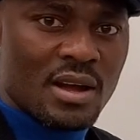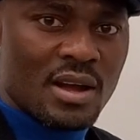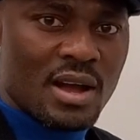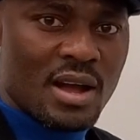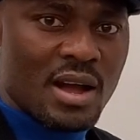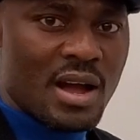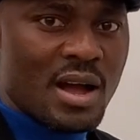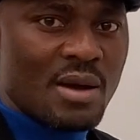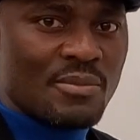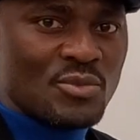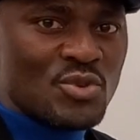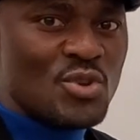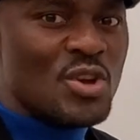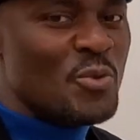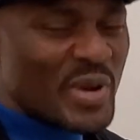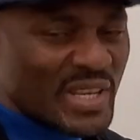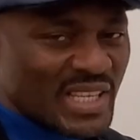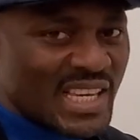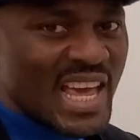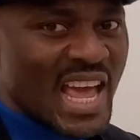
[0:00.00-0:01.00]
Um, you,
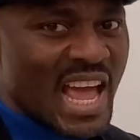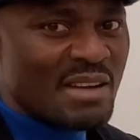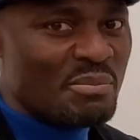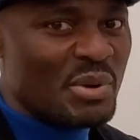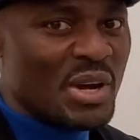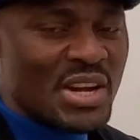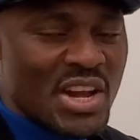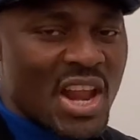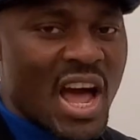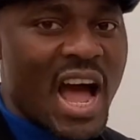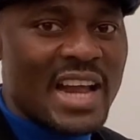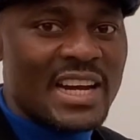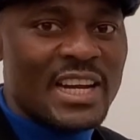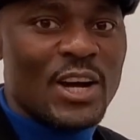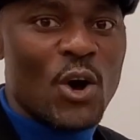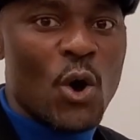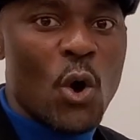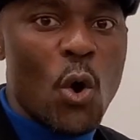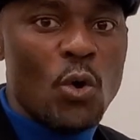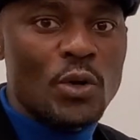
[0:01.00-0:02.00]
we can, but not a
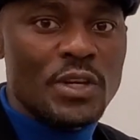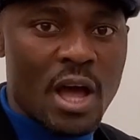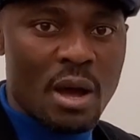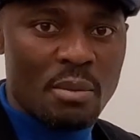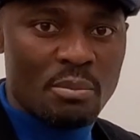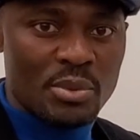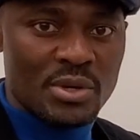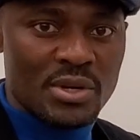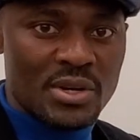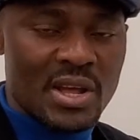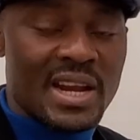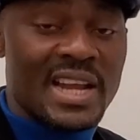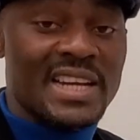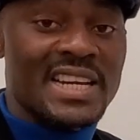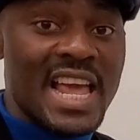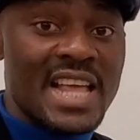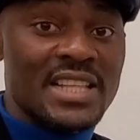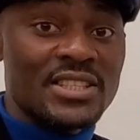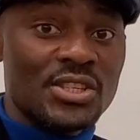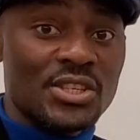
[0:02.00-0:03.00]
whole number, not an
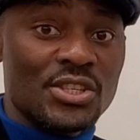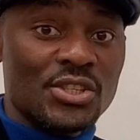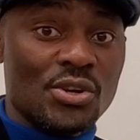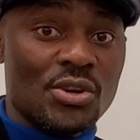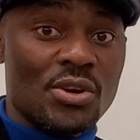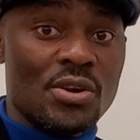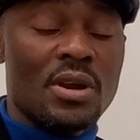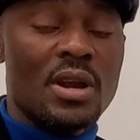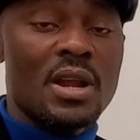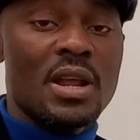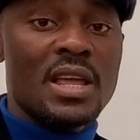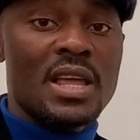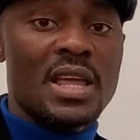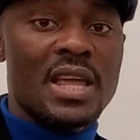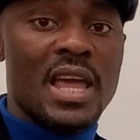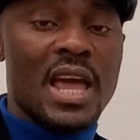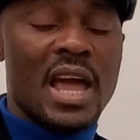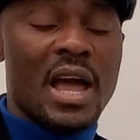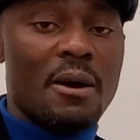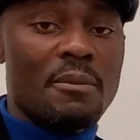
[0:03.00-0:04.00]
integer
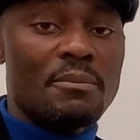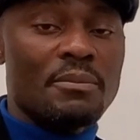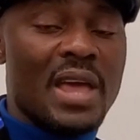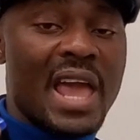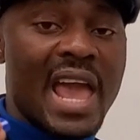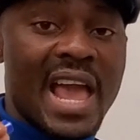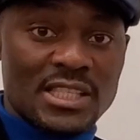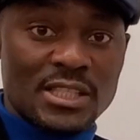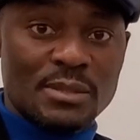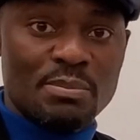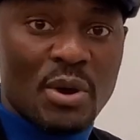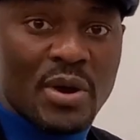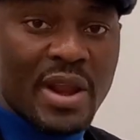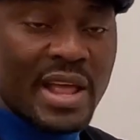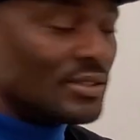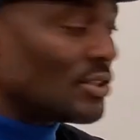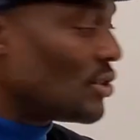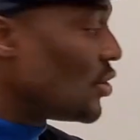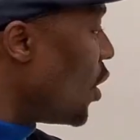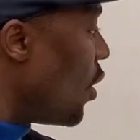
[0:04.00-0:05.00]
um,
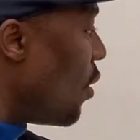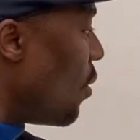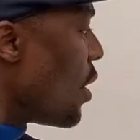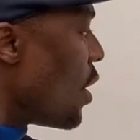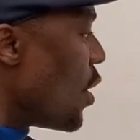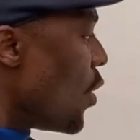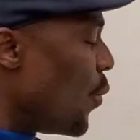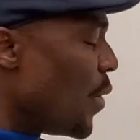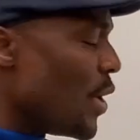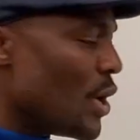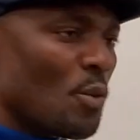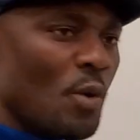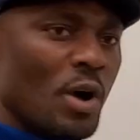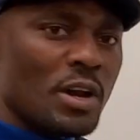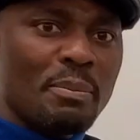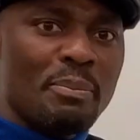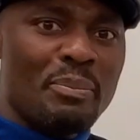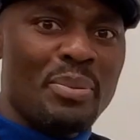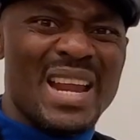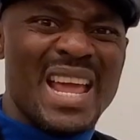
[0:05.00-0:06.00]
exponent. So we don't
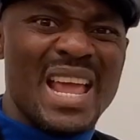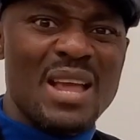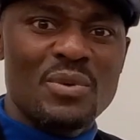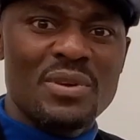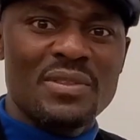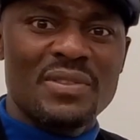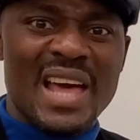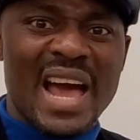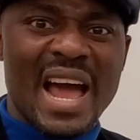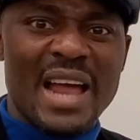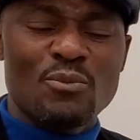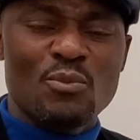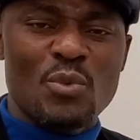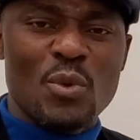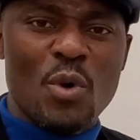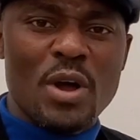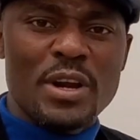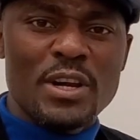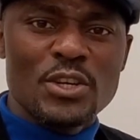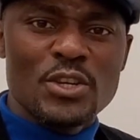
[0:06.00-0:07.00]
want to play with that. We
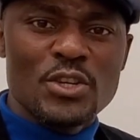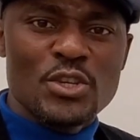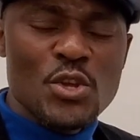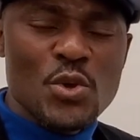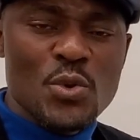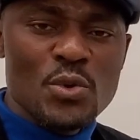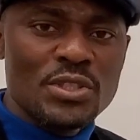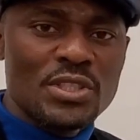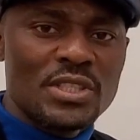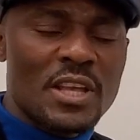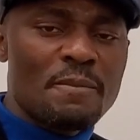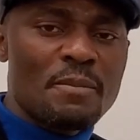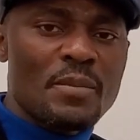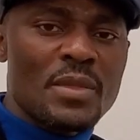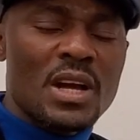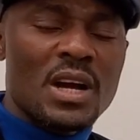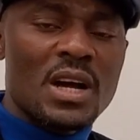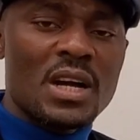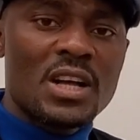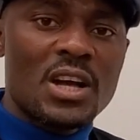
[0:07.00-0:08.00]
want to use
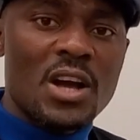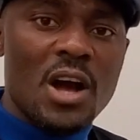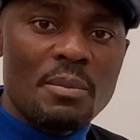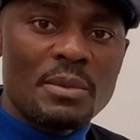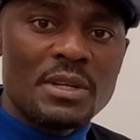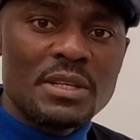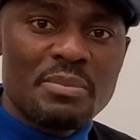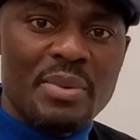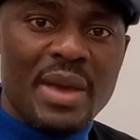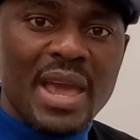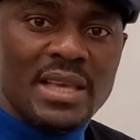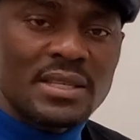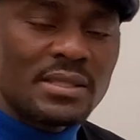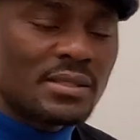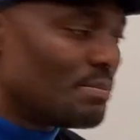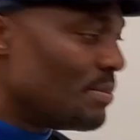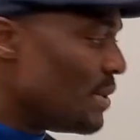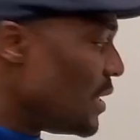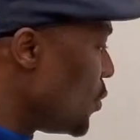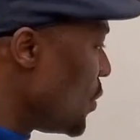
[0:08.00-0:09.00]
a common
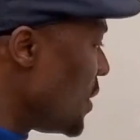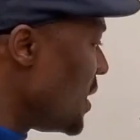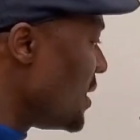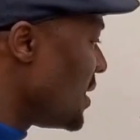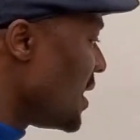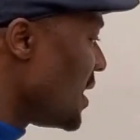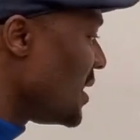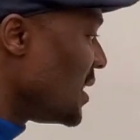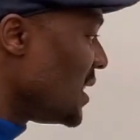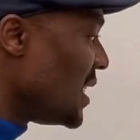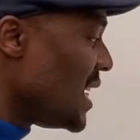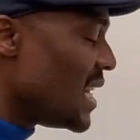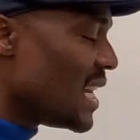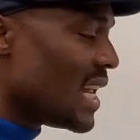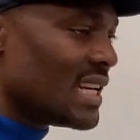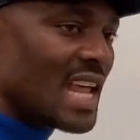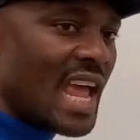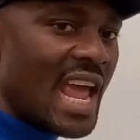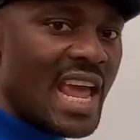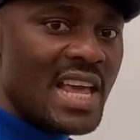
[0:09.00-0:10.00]
base between 16
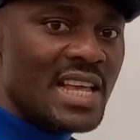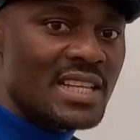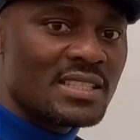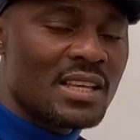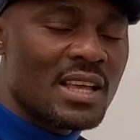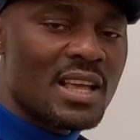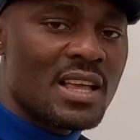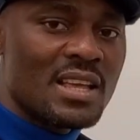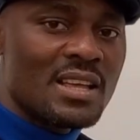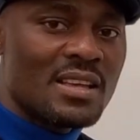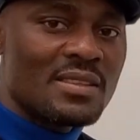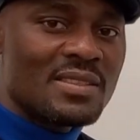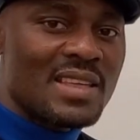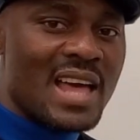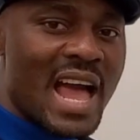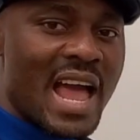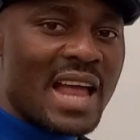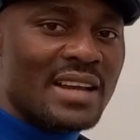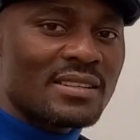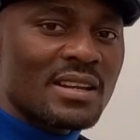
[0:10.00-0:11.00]
and 8
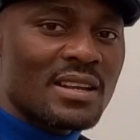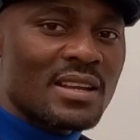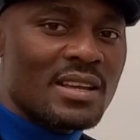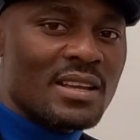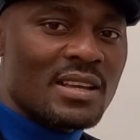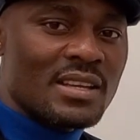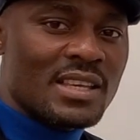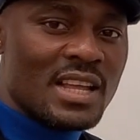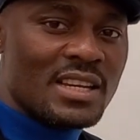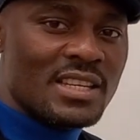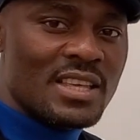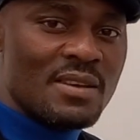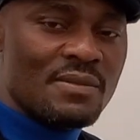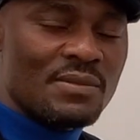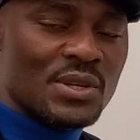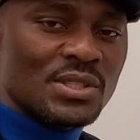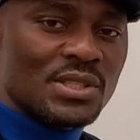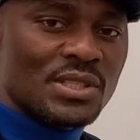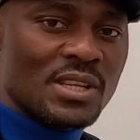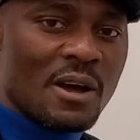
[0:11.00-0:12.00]
that can give
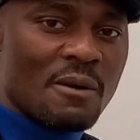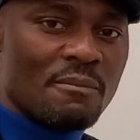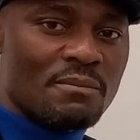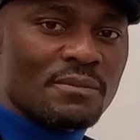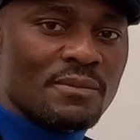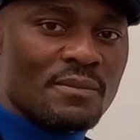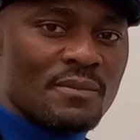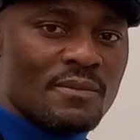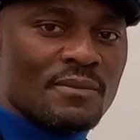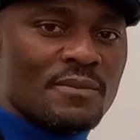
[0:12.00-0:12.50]
us some